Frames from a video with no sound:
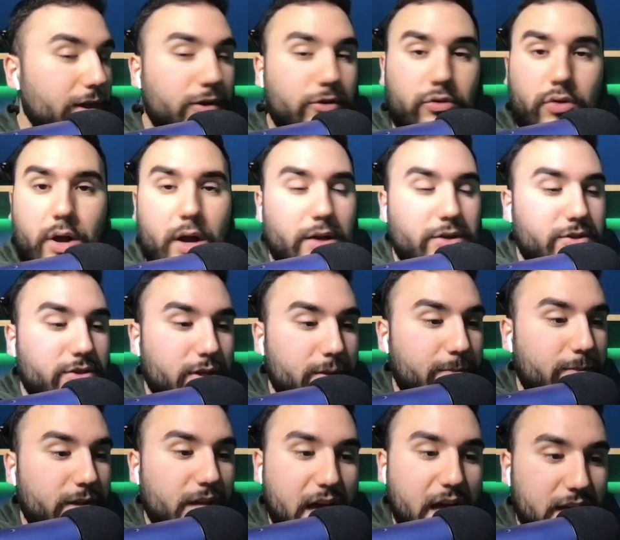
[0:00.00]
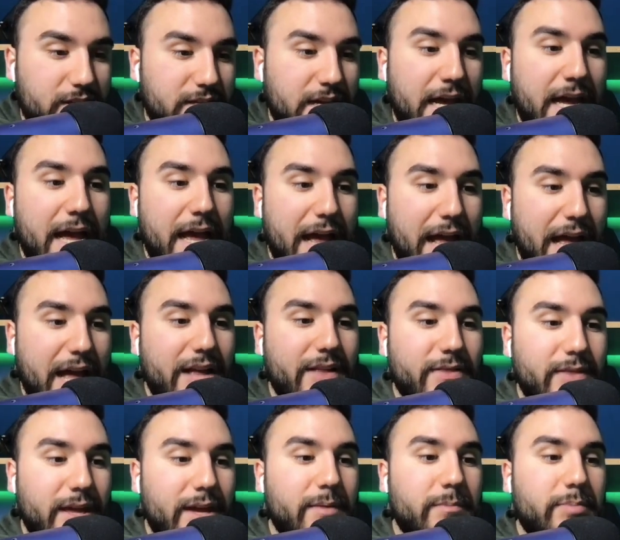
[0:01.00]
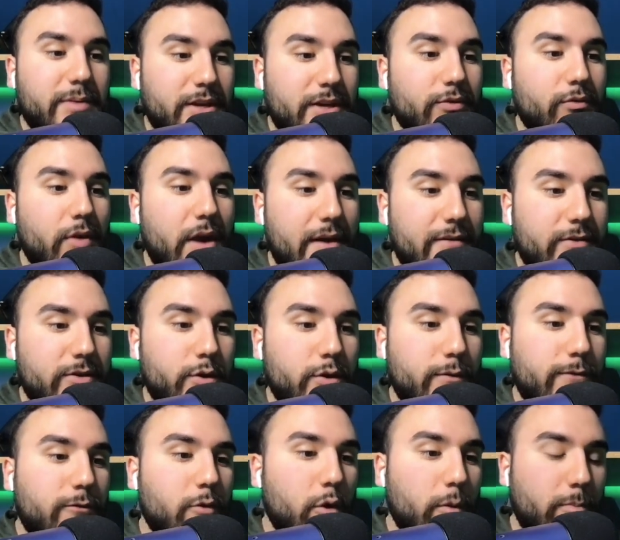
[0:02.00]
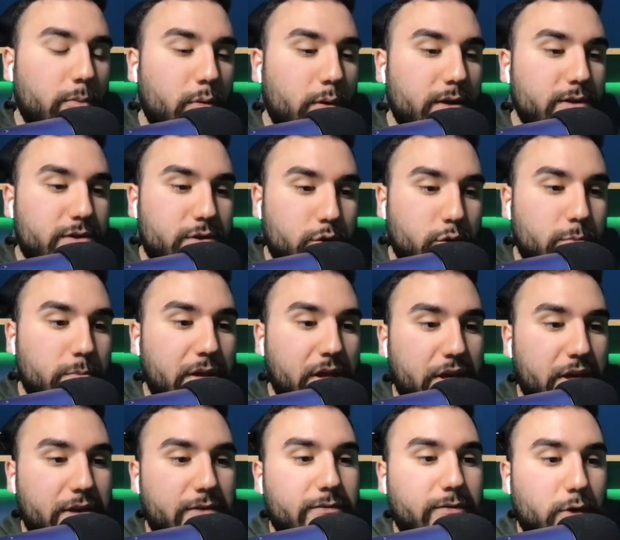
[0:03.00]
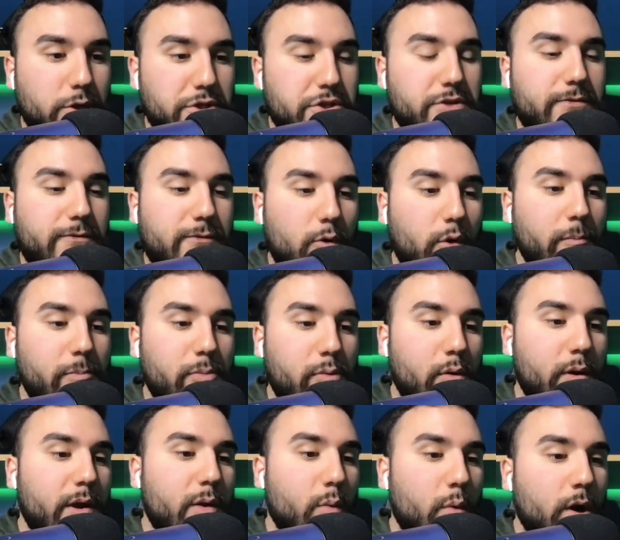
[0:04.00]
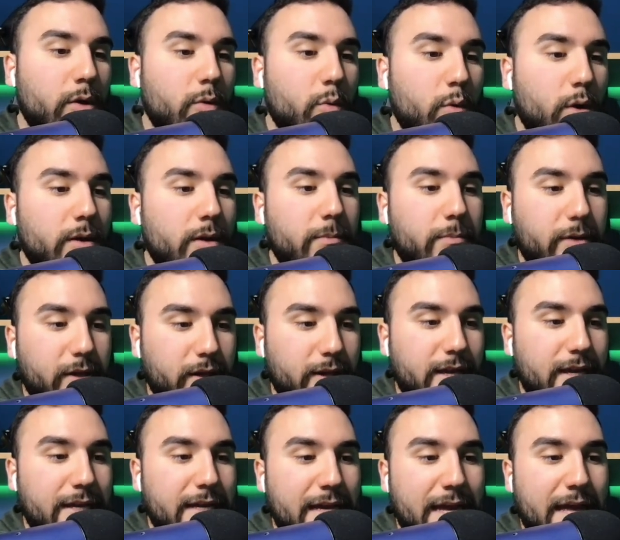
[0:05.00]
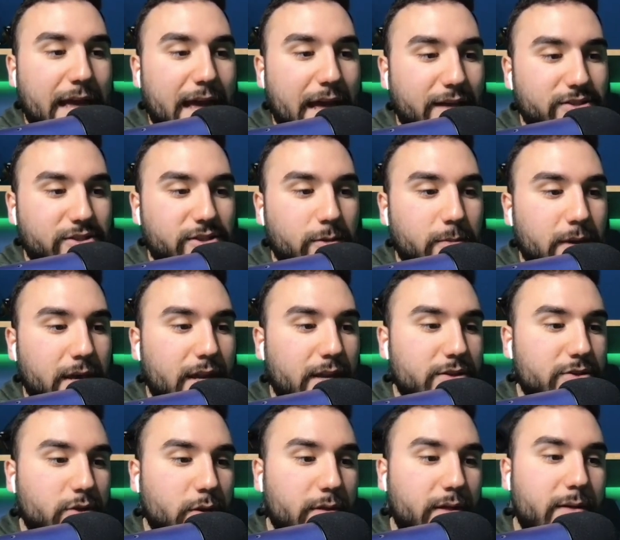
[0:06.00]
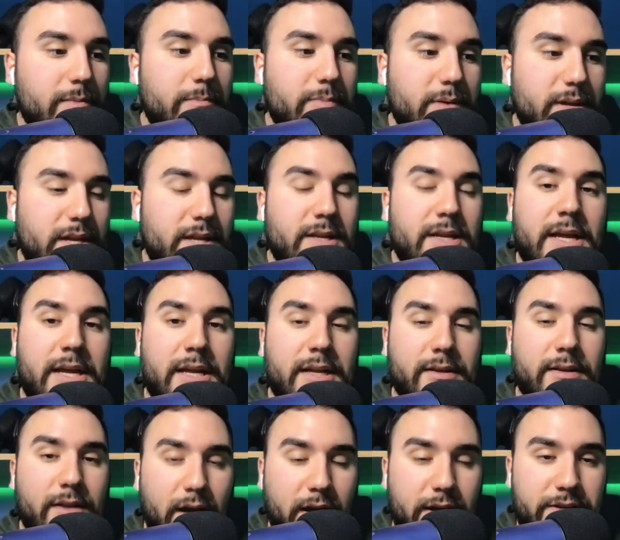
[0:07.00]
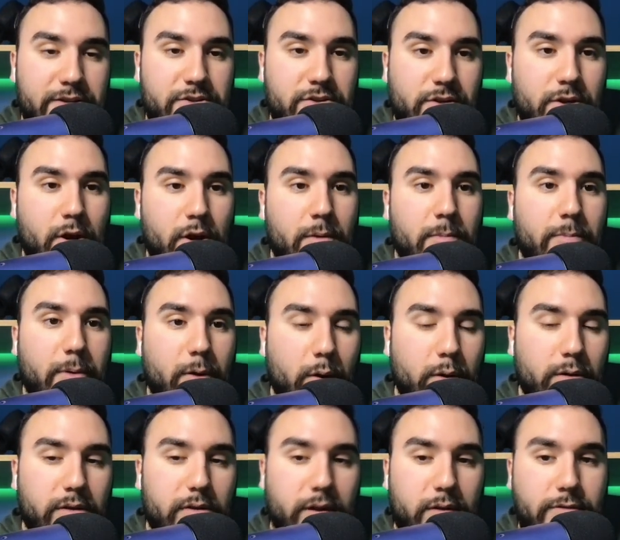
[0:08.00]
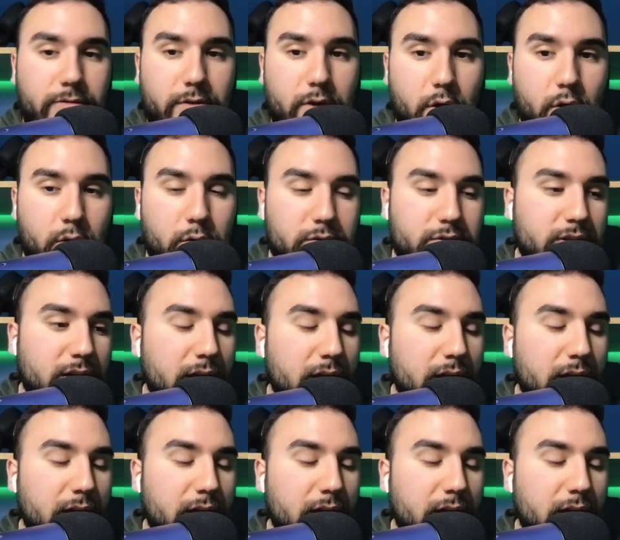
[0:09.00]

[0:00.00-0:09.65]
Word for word: crushed EPS and they beat revenue 4.2 billion versus 4.11 billion estimated, so they beat nicely on both of those